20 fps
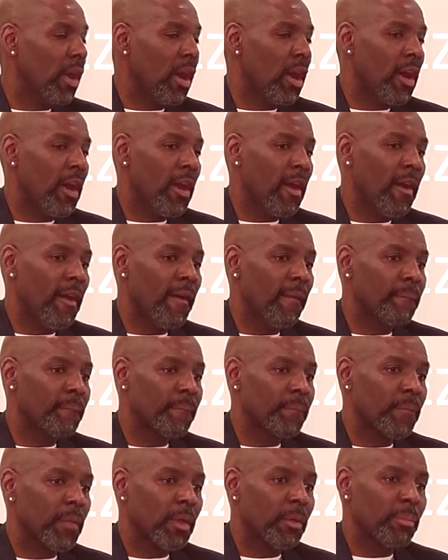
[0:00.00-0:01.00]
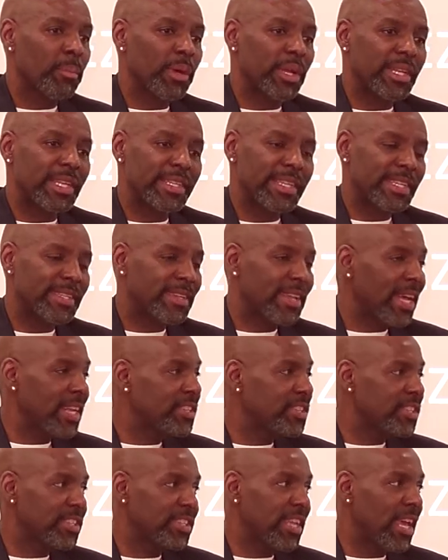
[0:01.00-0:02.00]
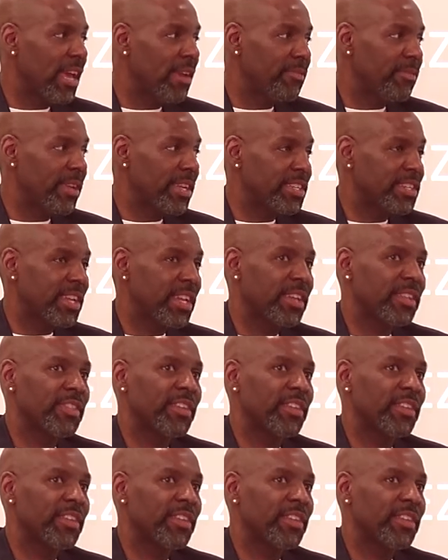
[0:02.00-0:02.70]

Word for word: But it's not just the FHA.